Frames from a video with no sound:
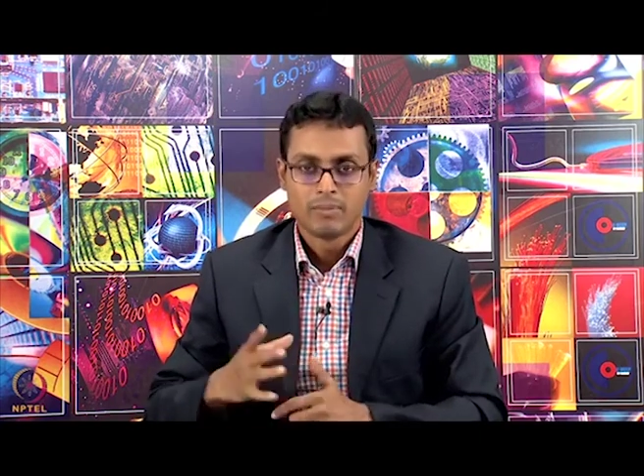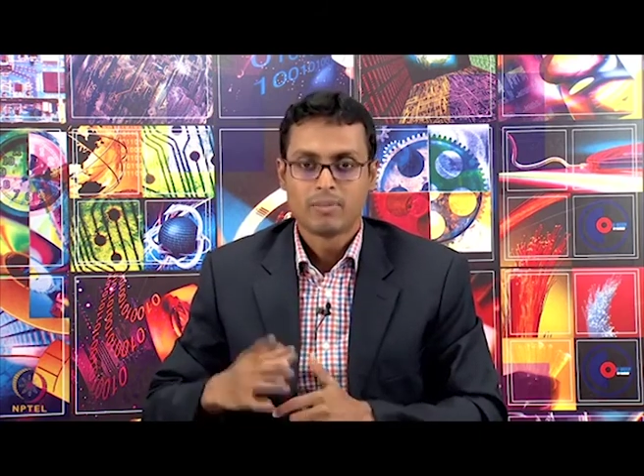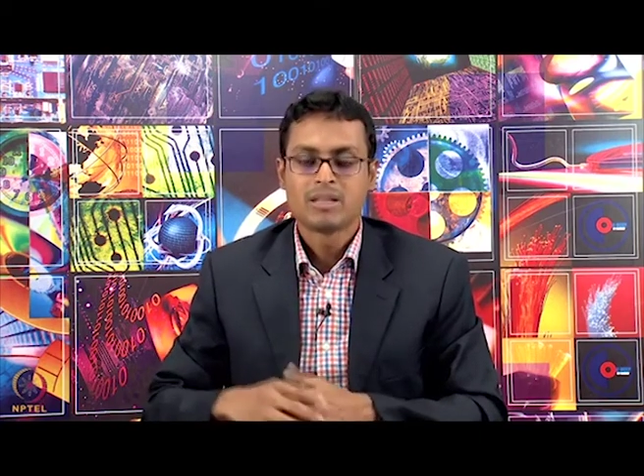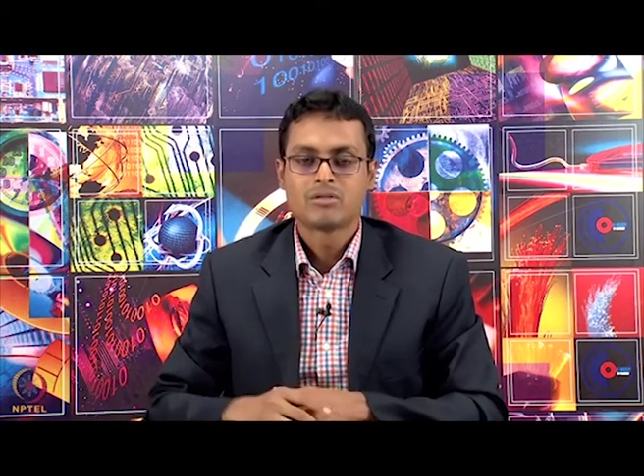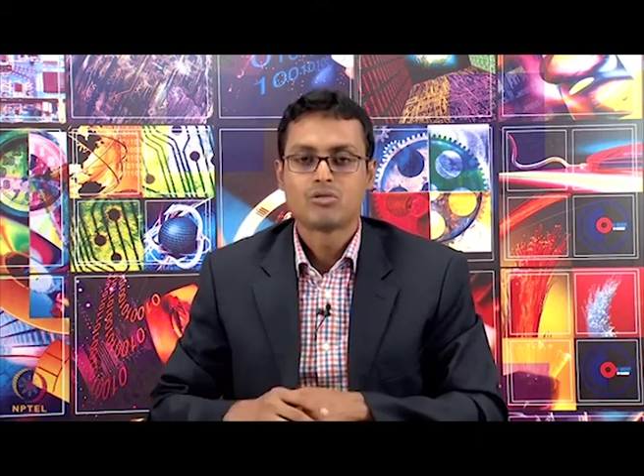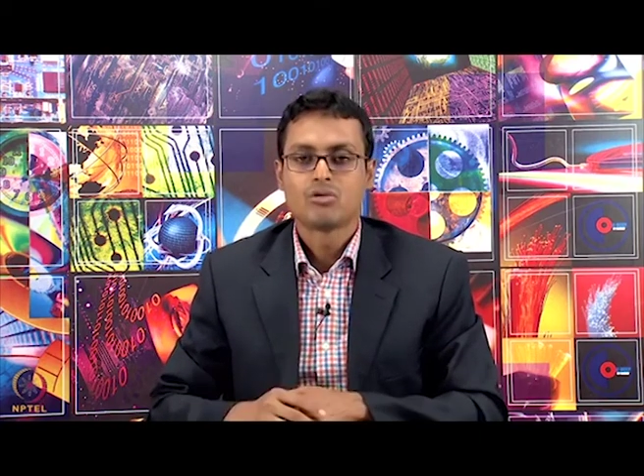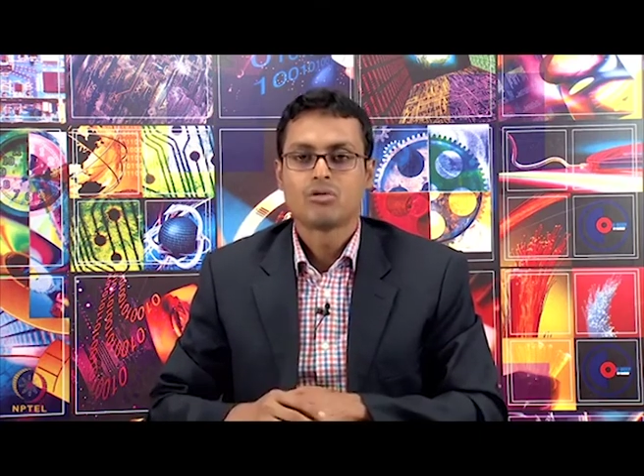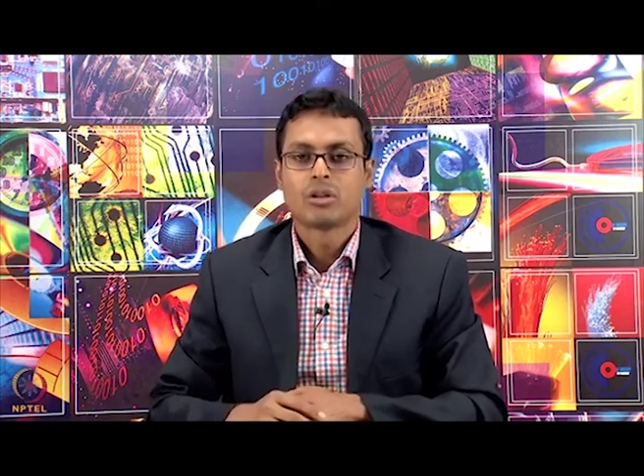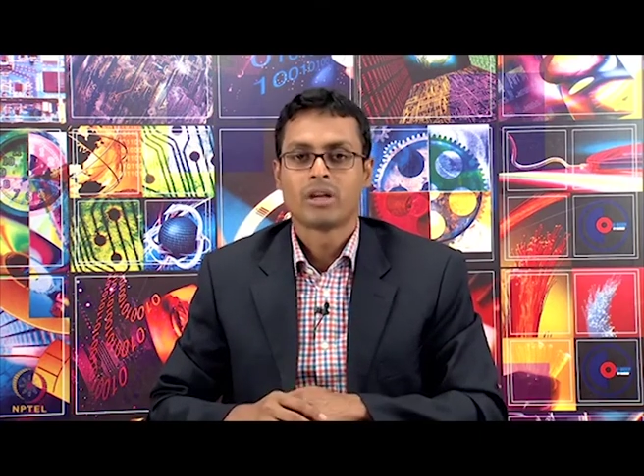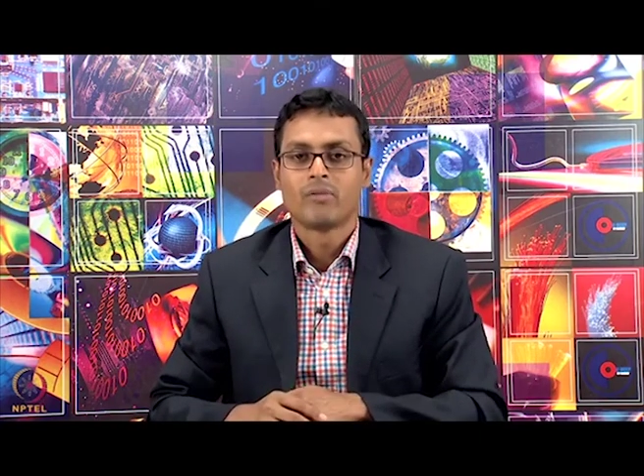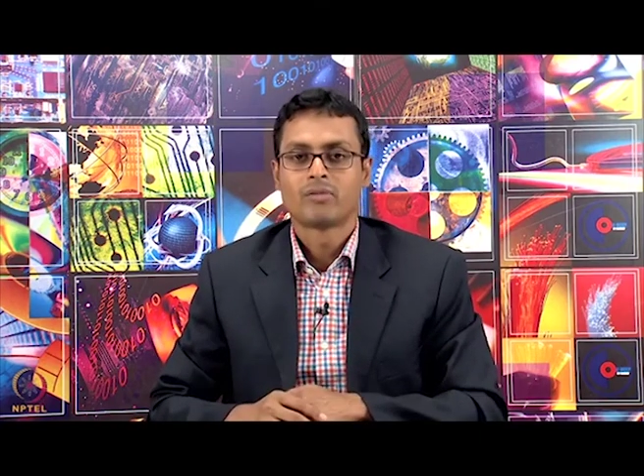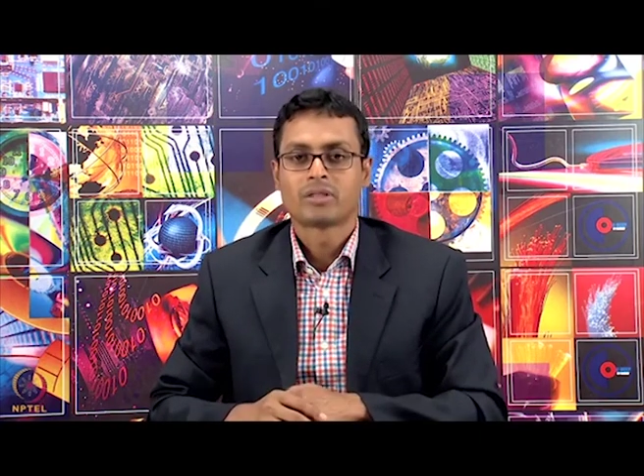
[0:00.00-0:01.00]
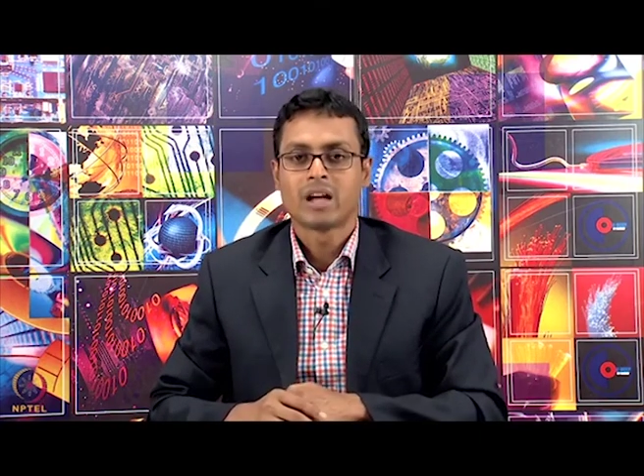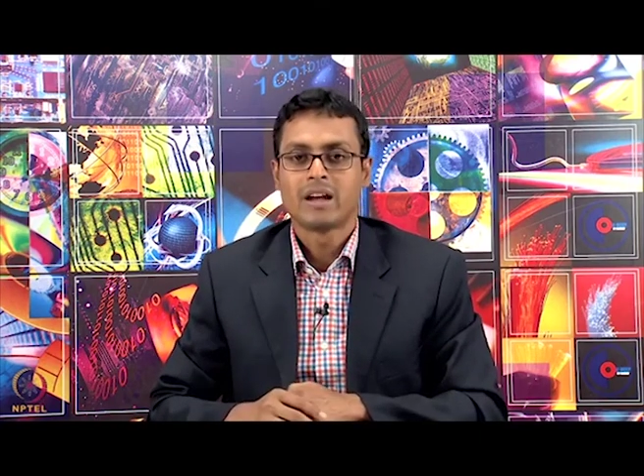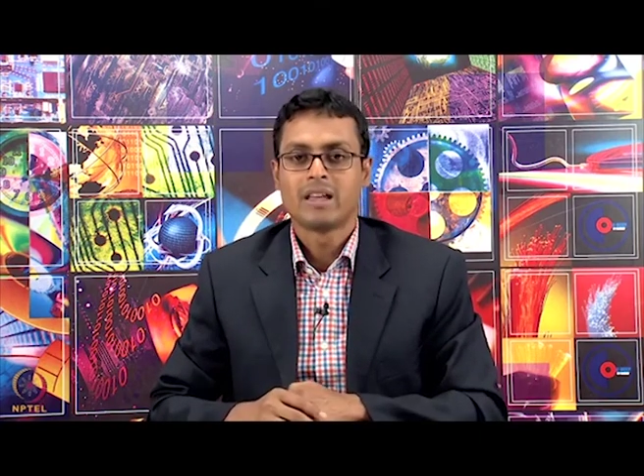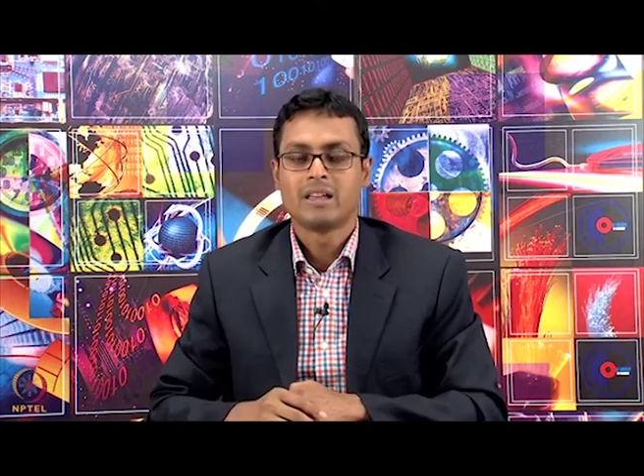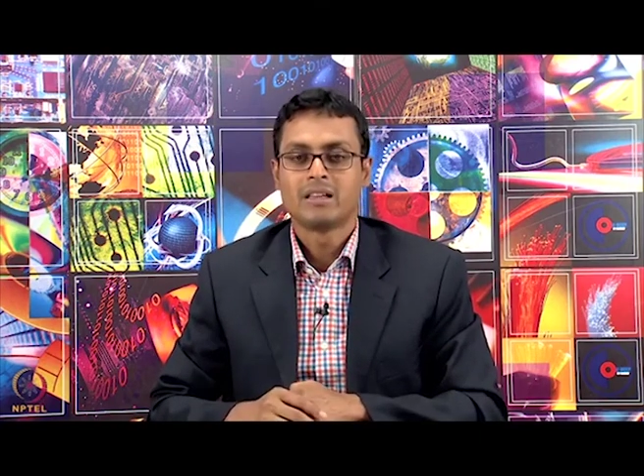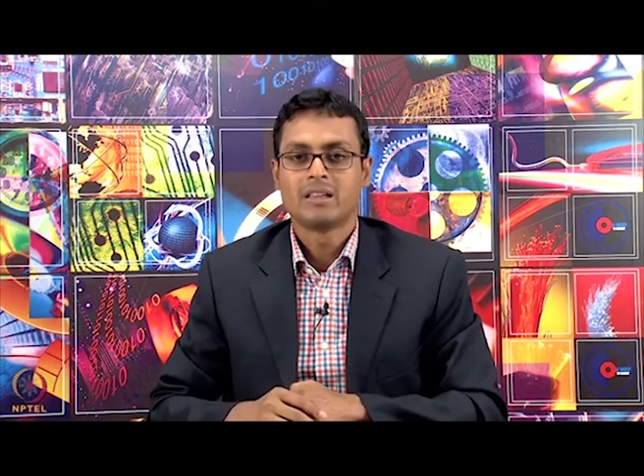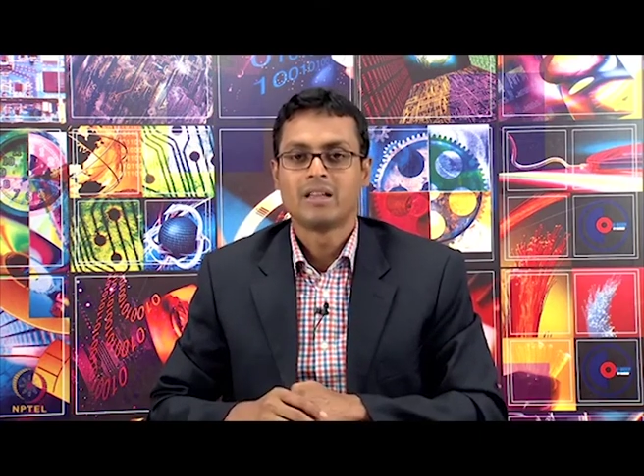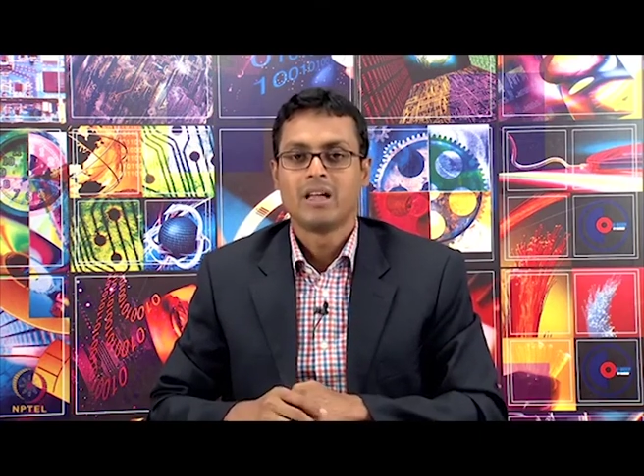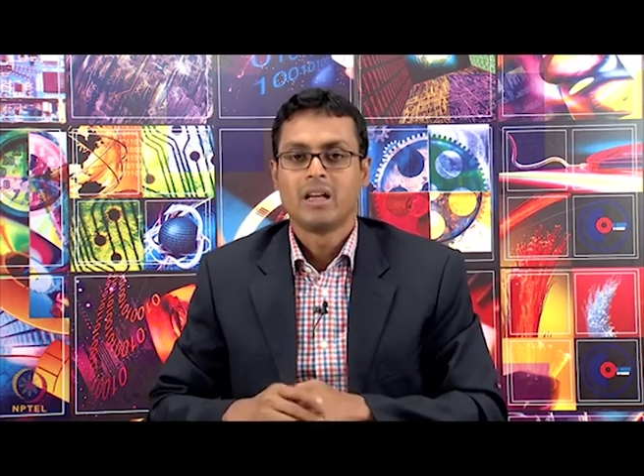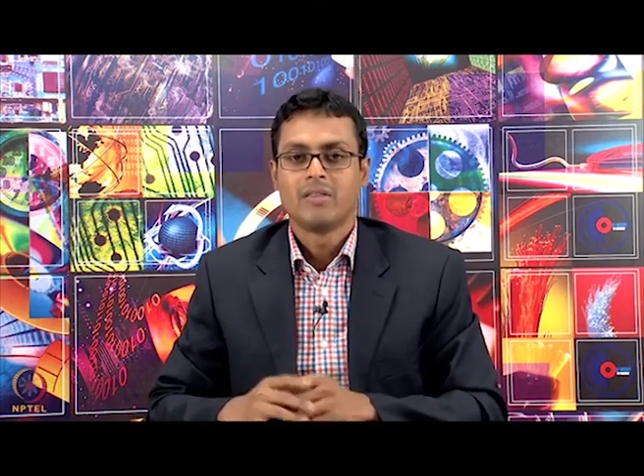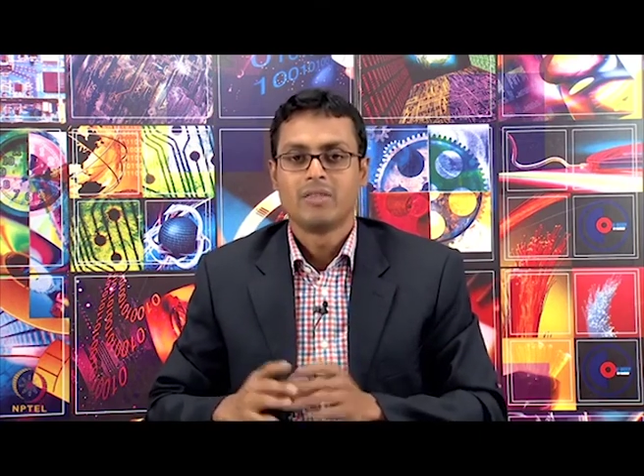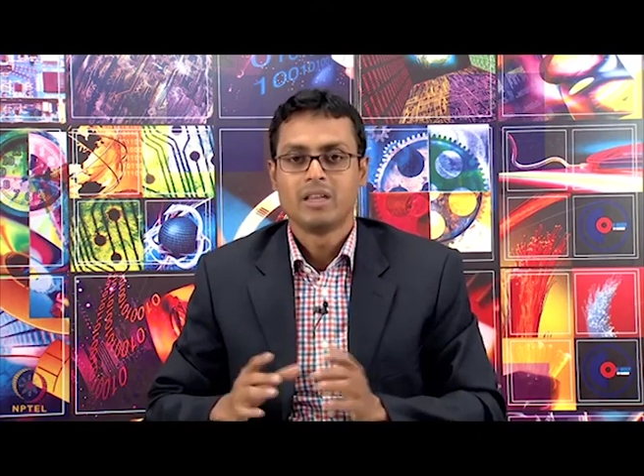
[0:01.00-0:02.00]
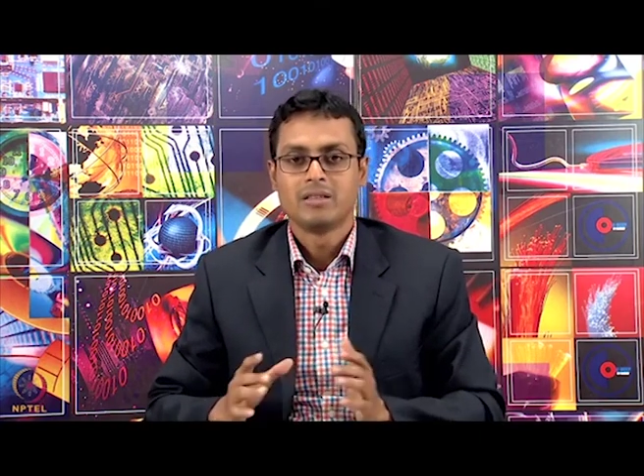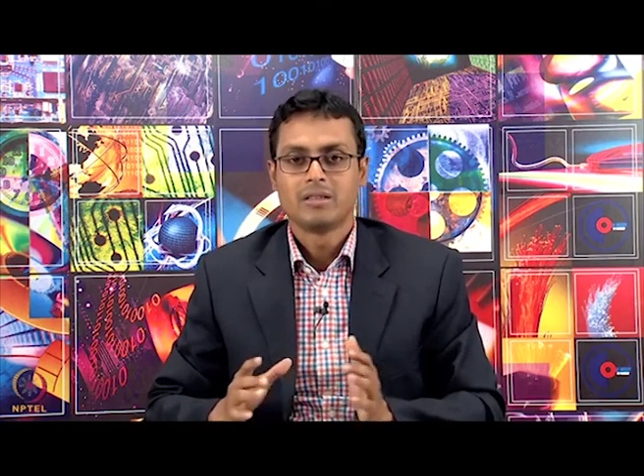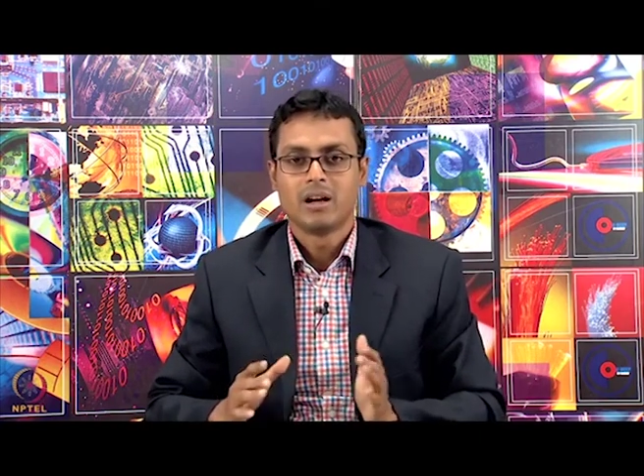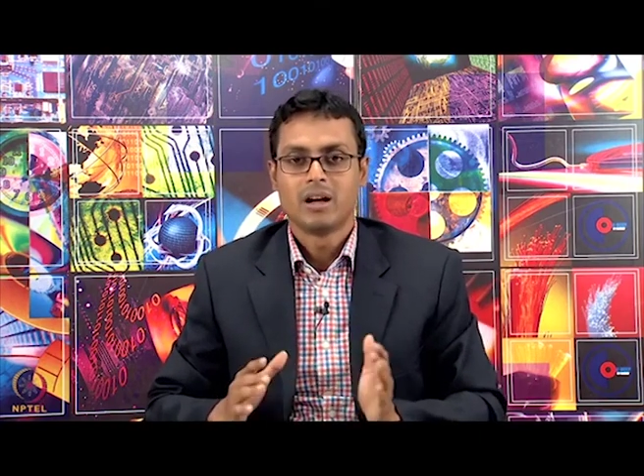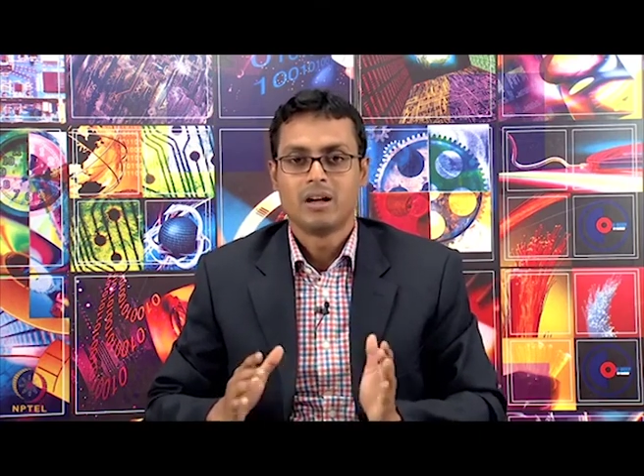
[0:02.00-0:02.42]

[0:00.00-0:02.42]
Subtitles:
Please do keep studying this